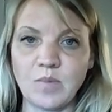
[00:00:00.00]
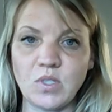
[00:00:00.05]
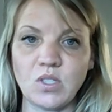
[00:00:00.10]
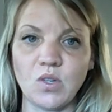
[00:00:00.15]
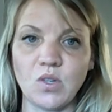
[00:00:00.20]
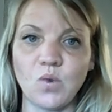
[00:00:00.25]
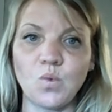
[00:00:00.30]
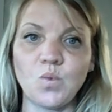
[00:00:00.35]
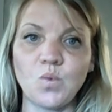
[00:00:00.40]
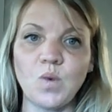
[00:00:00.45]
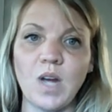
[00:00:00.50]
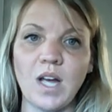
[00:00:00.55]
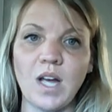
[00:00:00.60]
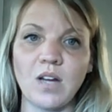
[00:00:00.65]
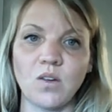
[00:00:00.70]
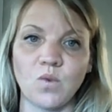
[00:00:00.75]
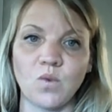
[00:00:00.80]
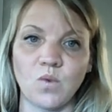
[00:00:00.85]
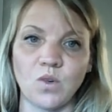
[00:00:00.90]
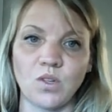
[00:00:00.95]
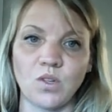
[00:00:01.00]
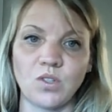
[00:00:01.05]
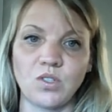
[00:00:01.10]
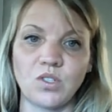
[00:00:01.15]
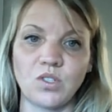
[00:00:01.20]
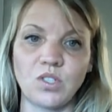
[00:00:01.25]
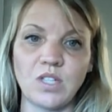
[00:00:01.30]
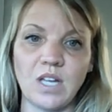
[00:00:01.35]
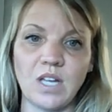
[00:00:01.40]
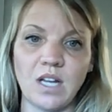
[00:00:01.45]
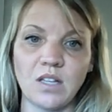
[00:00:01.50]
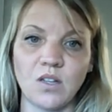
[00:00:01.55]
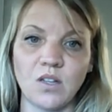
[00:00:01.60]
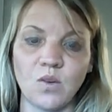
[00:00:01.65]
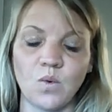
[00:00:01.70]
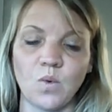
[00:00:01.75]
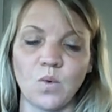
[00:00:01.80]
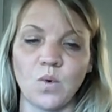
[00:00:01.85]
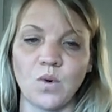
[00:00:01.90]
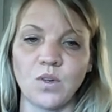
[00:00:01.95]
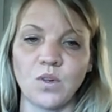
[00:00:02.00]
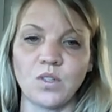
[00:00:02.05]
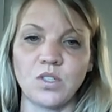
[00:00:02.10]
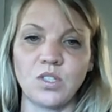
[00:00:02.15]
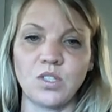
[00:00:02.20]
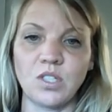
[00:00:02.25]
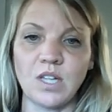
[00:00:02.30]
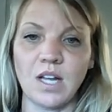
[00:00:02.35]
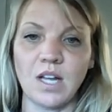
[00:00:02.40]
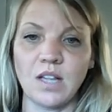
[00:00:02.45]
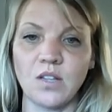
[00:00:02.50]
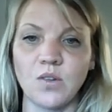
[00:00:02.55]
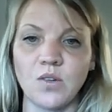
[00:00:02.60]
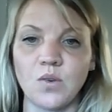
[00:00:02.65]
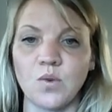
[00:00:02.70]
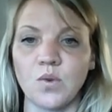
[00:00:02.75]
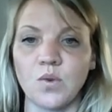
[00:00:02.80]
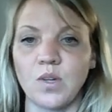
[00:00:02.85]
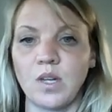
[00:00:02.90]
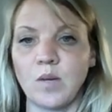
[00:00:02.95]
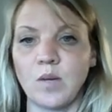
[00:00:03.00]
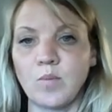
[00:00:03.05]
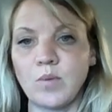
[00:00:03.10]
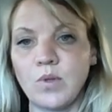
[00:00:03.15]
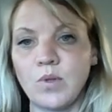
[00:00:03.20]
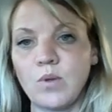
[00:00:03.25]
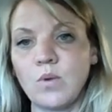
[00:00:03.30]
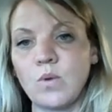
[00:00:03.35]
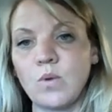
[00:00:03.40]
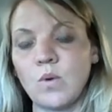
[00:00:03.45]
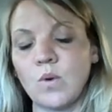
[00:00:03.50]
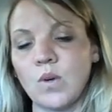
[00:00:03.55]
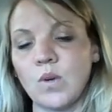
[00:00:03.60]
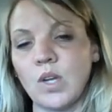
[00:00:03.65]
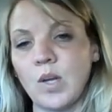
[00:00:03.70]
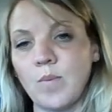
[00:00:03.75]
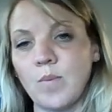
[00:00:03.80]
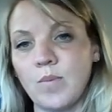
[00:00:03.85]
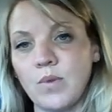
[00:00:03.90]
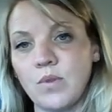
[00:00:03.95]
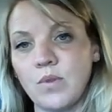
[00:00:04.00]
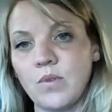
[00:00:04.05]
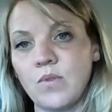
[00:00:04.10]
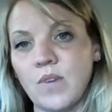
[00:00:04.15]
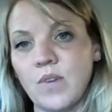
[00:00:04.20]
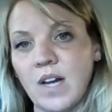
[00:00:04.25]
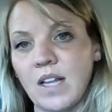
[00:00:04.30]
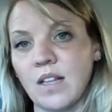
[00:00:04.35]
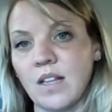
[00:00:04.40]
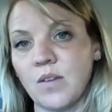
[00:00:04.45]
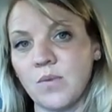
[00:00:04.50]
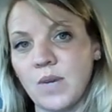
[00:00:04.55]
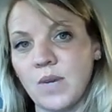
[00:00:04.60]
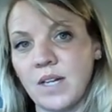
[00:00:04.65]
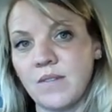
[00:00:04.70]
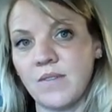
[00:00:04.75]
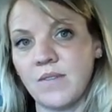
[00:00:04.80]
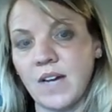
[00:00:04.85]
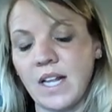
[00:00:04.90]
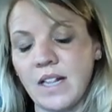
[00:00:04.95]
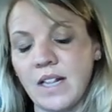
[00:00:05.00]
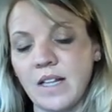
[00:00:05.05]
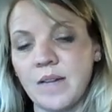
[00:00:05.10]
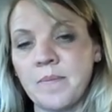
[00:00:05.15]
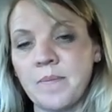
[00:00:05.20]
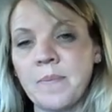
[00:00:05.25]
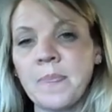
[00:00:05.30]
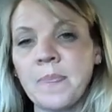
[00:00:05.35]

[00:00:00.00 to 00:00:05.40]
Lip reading: So red, orange, yellow, green, blue, violet, red, violet.